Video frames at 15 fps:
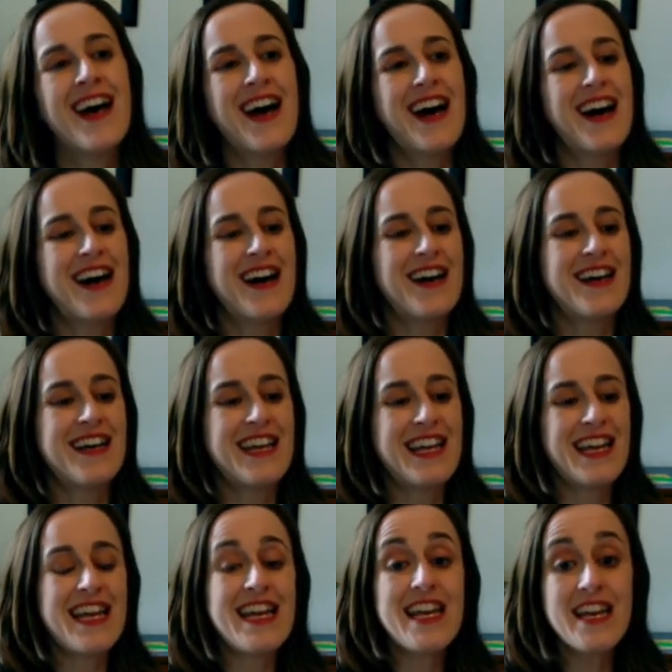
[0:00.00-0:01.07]
Uh,
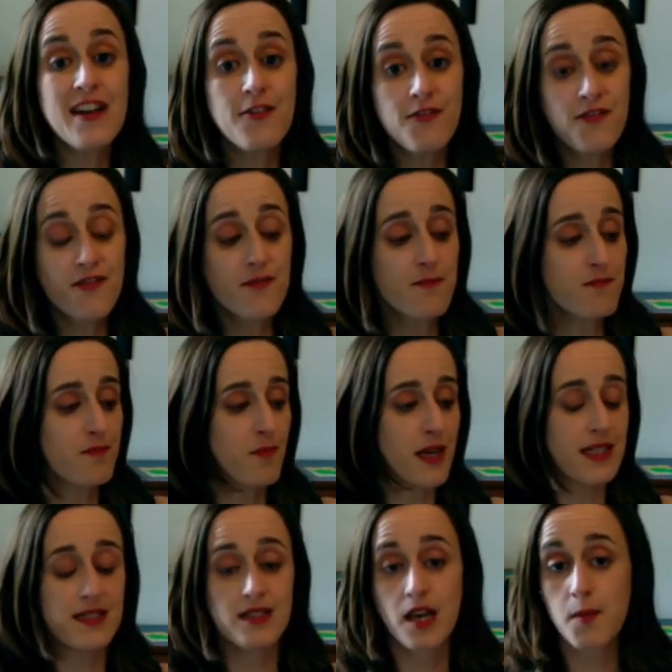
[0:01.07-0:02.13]
if by
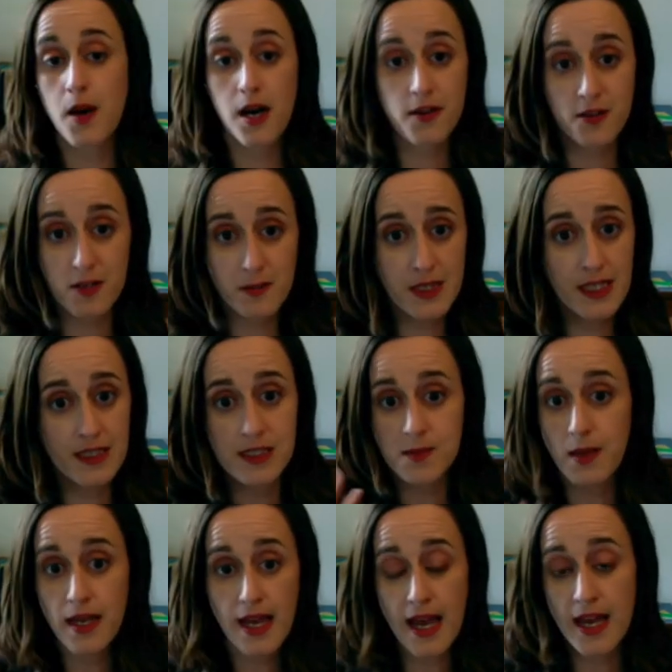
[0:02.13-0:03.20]
some other means
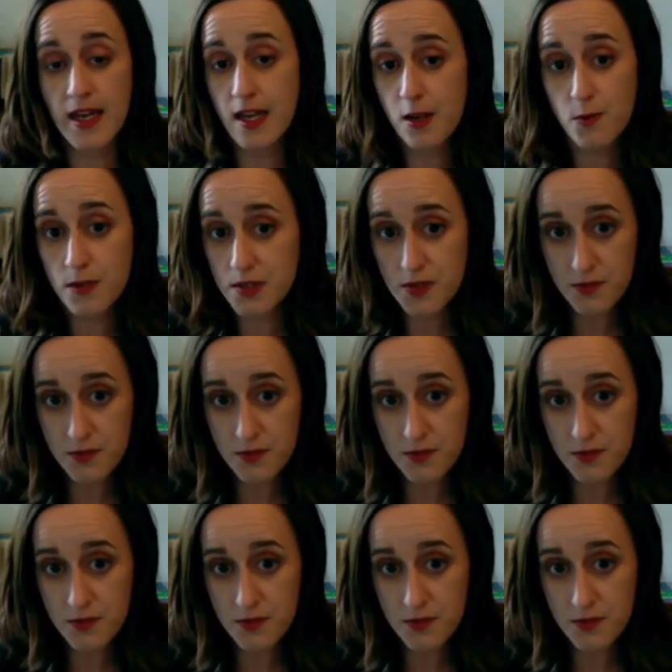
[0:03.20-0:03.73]
my headache was